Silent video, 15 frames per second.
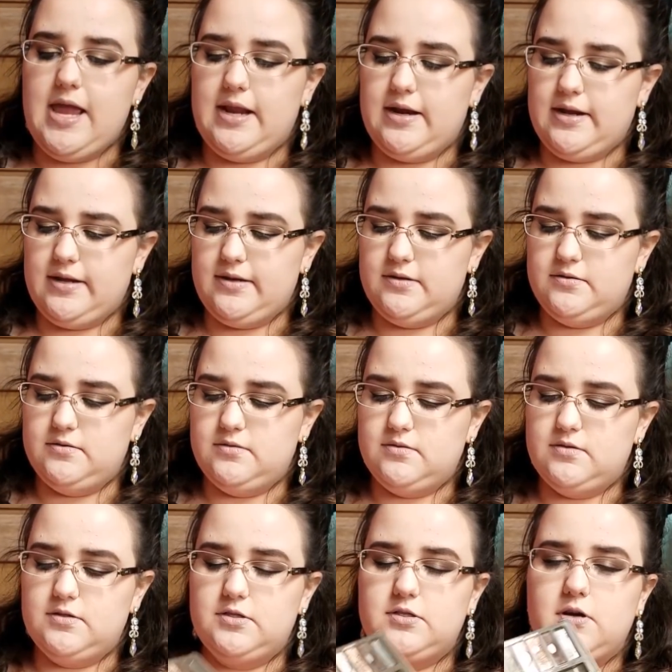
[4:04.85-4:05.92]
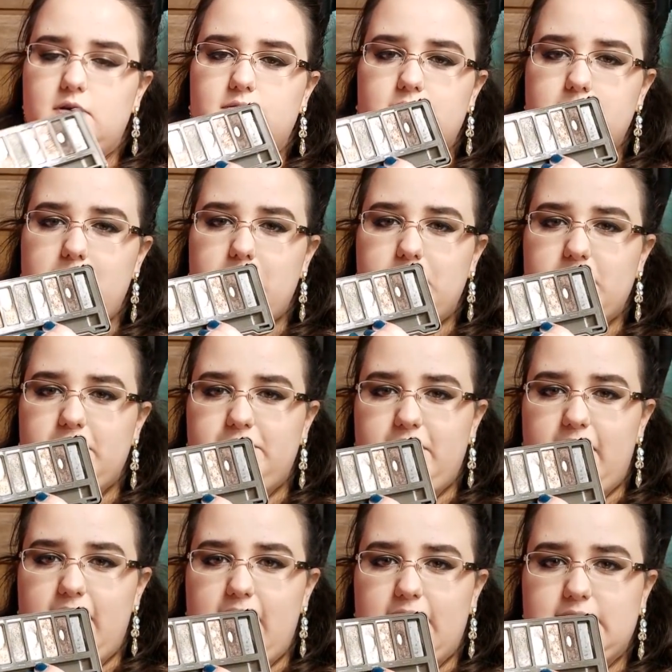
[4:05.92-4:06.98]
and I don't remember if
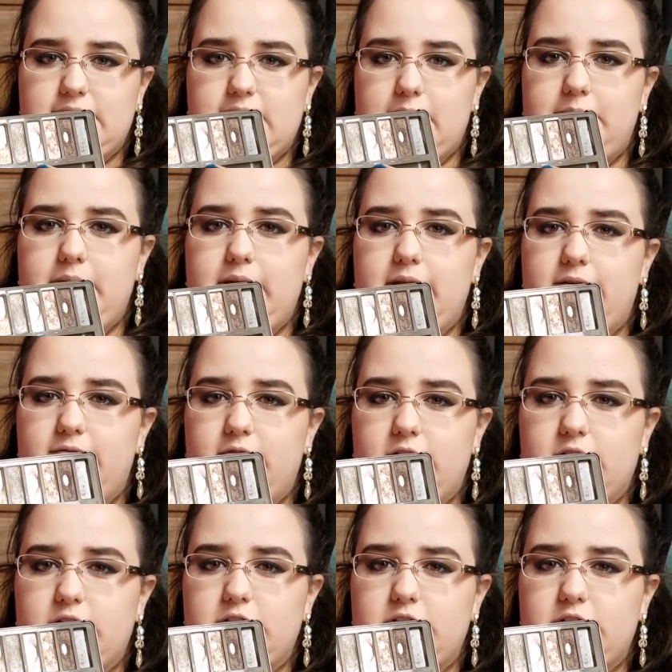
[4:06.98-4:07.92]
I had side pan on